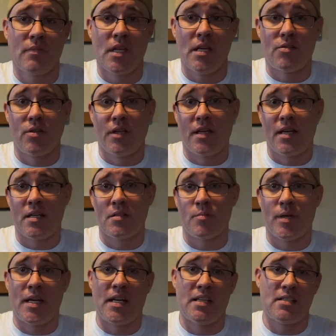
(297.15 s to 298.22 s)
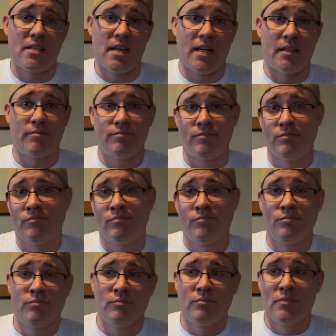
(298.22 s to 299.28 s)
It really is, but it's
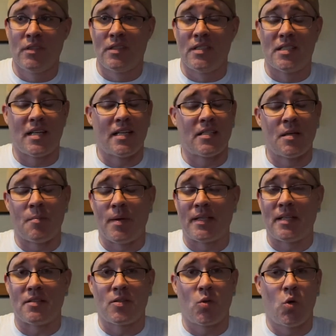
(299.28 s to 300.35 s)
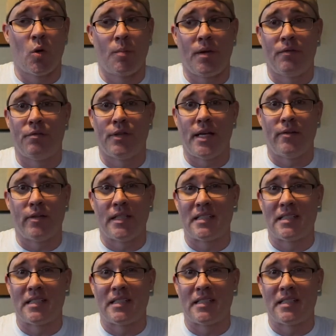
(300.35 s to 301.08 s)
just that something about that scorpion flavor,